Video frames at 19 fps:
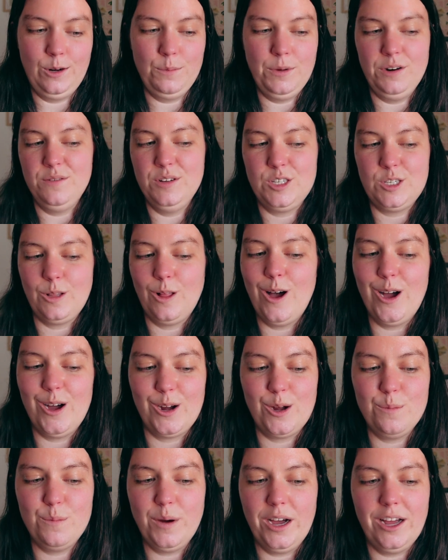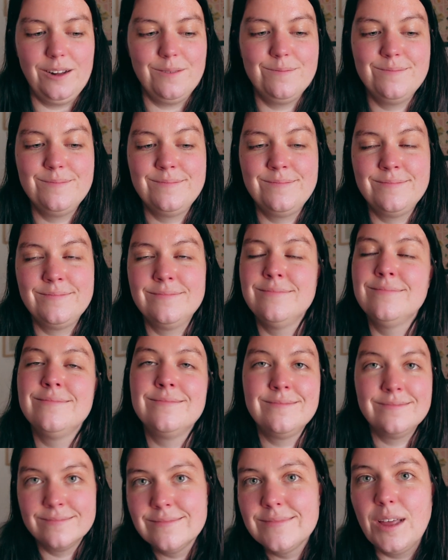bit of a slog, but
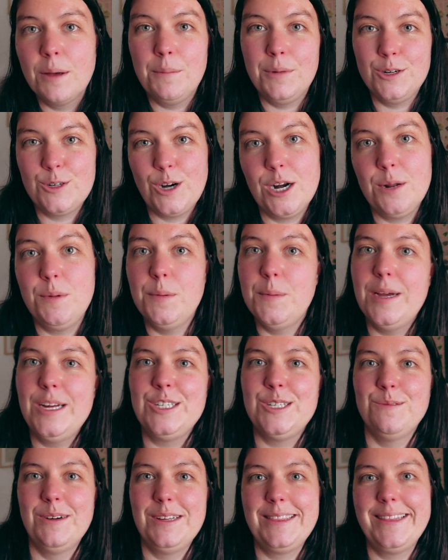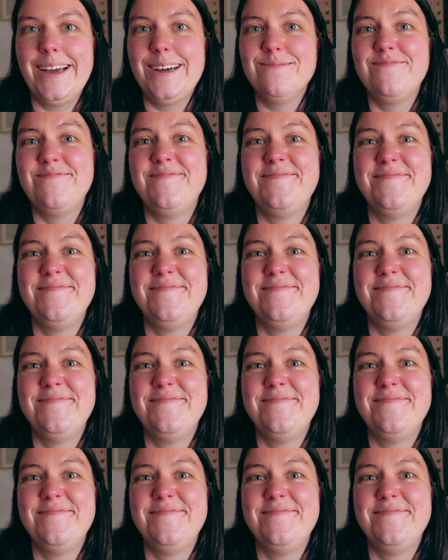I'm gonna try to be patient with them.